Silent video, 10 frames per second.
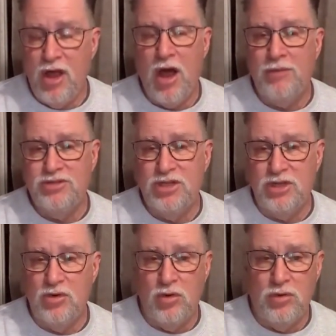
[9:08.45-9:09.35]

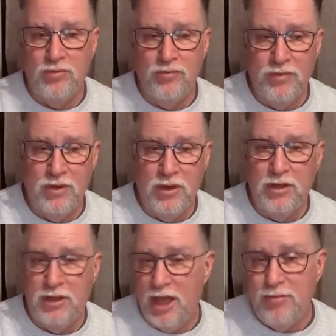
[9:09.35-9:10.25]
obstacle
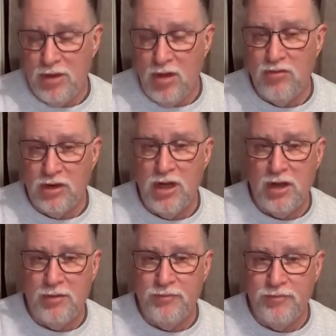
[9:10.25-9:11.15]
can be overcome.